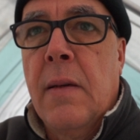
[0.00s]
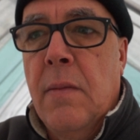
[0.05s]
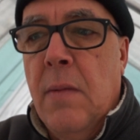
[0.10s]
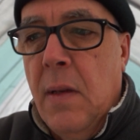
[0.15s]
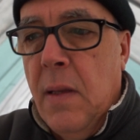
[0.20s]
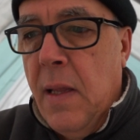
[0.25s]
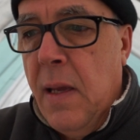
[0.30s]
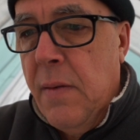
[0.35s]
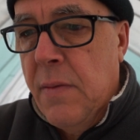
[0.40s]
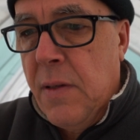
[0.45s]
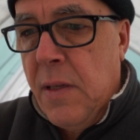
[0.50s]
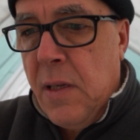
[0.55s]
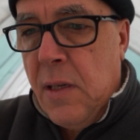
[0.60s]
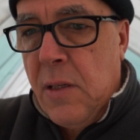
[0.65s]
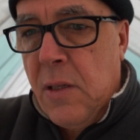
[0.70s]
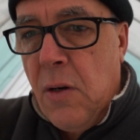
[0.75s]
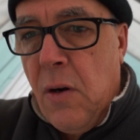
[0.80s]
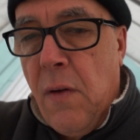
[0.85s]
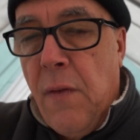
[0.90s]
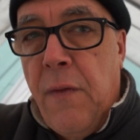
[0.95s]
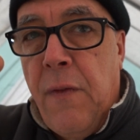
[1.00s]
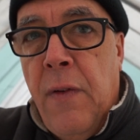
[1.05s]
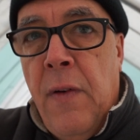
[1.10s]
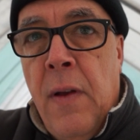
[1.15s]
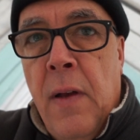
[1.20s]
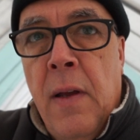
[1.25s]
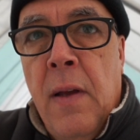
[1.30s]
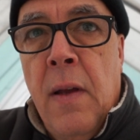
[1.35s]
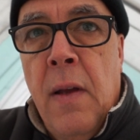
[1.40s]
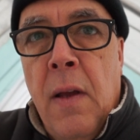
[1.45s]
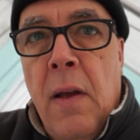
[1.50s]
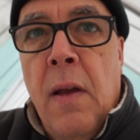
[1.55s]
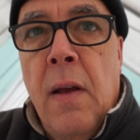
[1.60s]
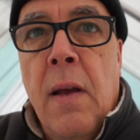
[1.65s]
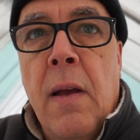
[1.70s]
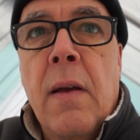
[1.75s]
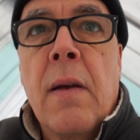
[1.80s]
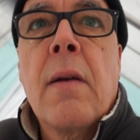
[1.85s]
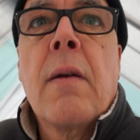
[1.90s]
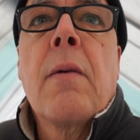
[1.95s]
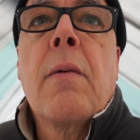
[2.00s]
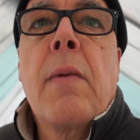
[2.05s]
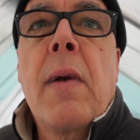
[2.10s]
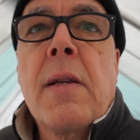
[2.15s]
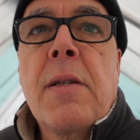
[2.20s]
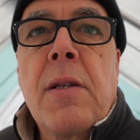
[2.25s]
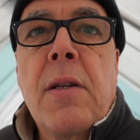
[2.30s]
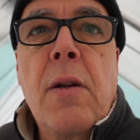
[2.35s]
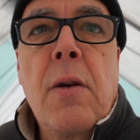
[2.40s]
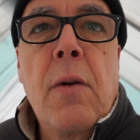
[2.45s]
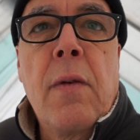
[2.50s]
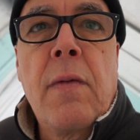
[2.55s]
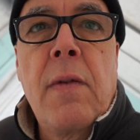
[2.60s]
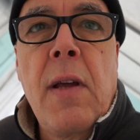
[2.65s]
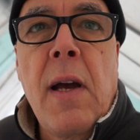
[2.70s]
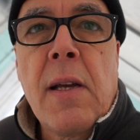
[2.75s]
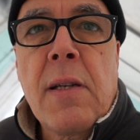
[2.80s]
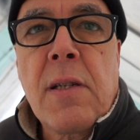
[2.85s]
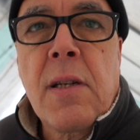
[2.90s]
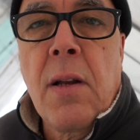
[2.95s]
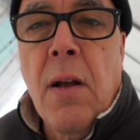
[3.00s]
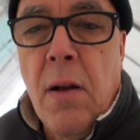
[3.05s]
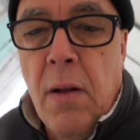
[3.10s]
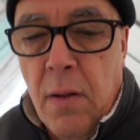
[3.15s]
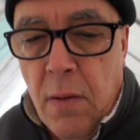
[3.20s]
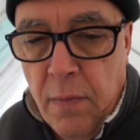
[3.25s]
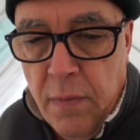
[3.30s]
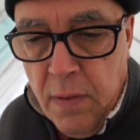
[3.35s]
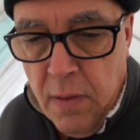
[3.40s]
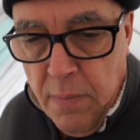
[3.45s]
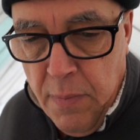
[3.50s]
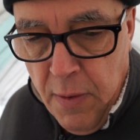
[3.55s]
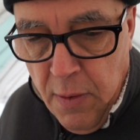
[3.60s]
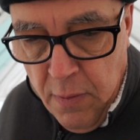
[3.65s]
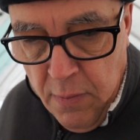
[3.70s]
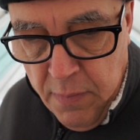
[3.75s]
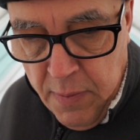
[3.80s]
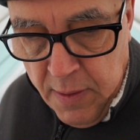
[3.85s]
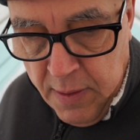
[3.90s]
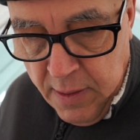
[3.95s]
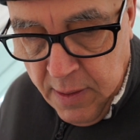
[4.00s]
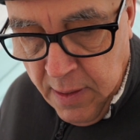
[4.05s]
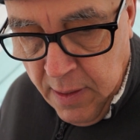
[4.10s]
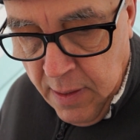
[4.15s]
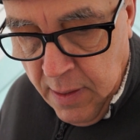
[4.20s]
leaves this sort of residue of dust all over the boat. But